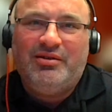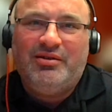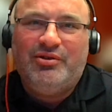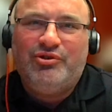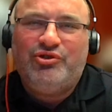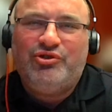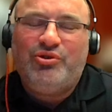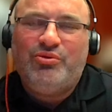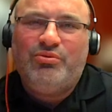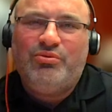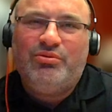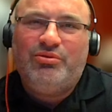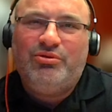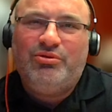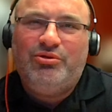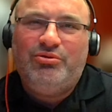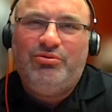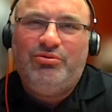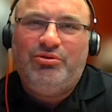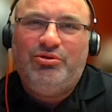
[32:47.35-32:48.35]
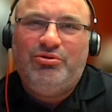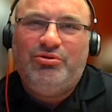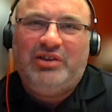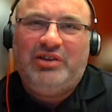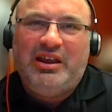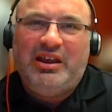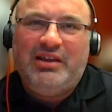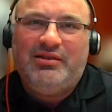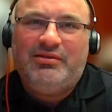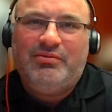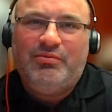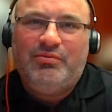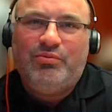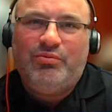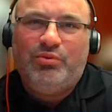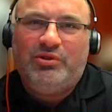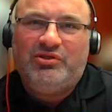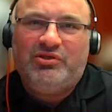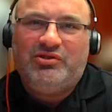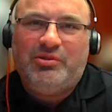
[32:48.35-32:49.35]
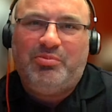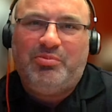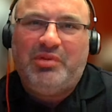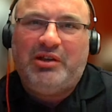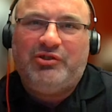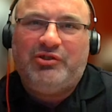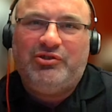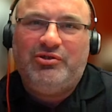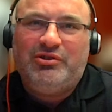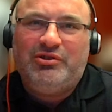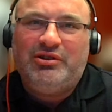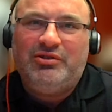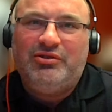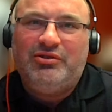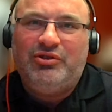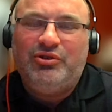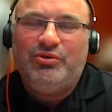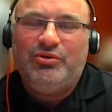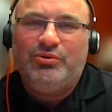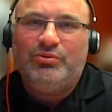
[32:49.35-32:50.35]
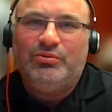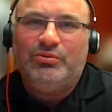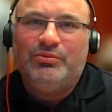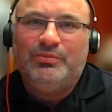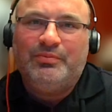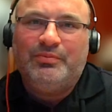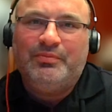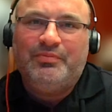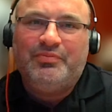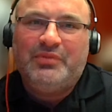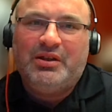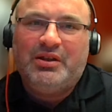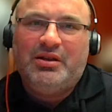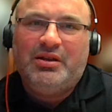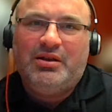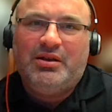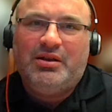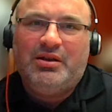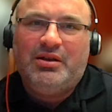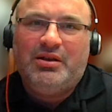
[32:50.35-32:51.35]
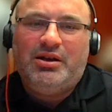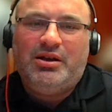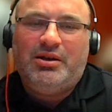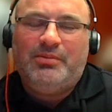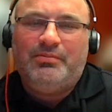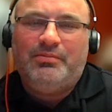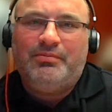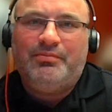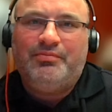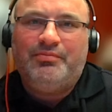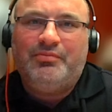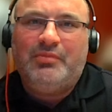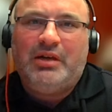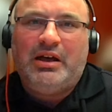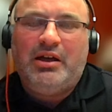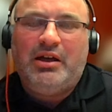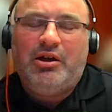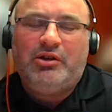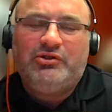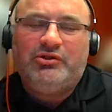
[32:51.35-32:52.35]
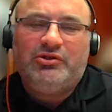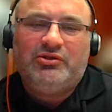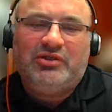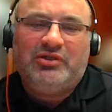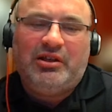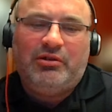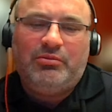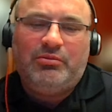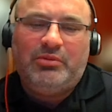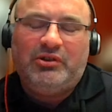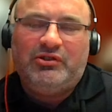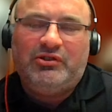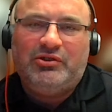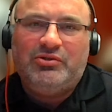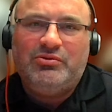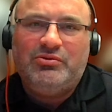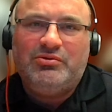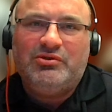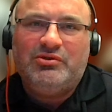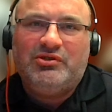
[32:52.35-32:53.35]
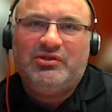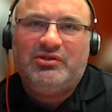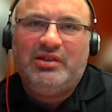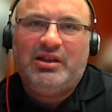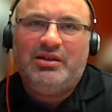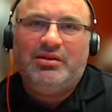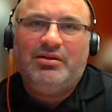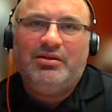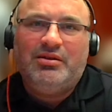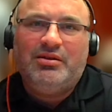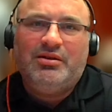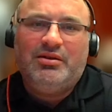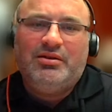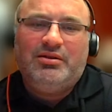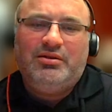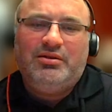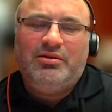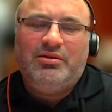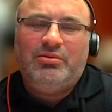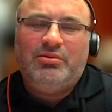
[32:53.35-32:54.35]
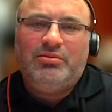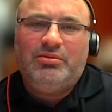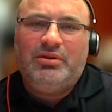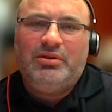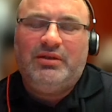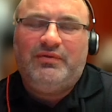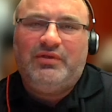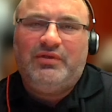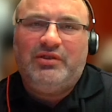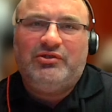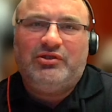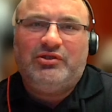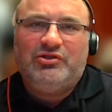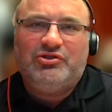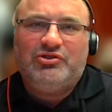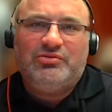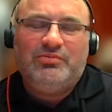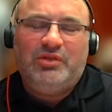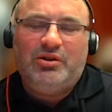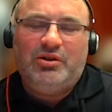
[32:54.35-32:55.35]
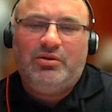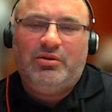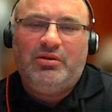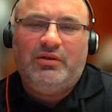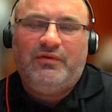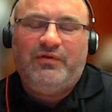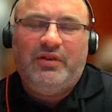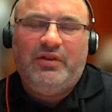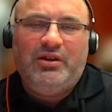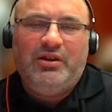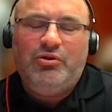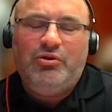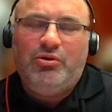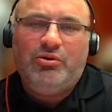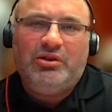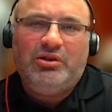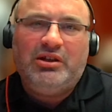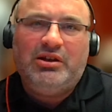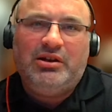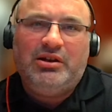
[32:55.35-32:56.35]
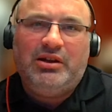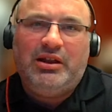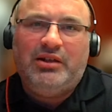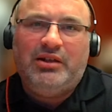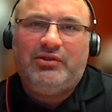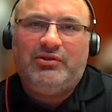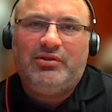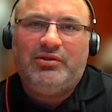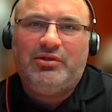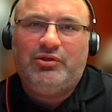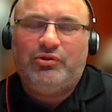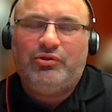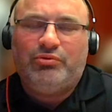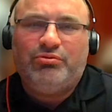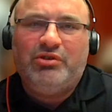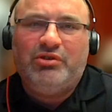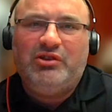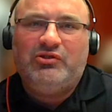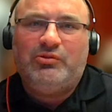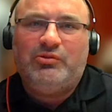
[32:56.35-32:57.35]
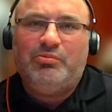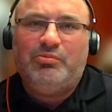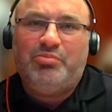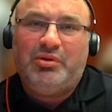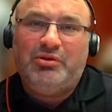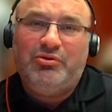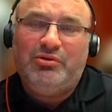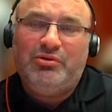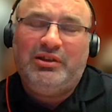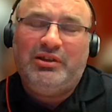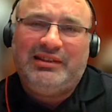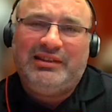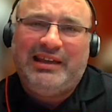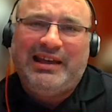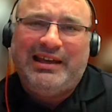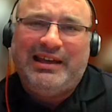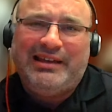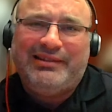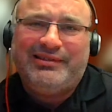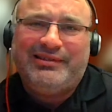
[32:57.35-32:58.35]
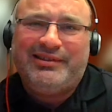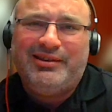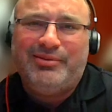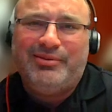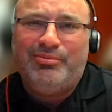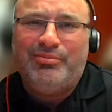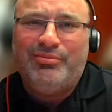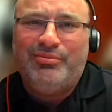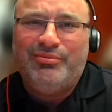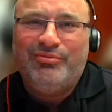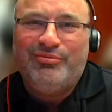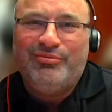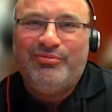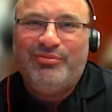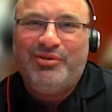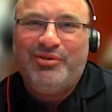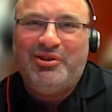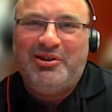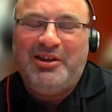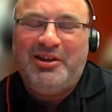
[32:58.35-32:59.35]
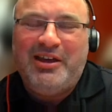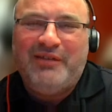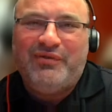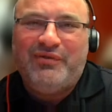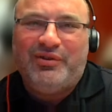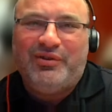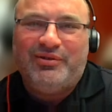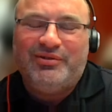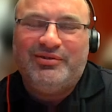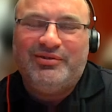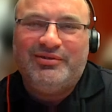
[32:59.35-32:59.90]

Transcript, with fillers: So you you take what's the best you can do. Um, I also tell my students that you know if there's a you know if you don't get an answer, there's a reason, but you get to ask him in heaven.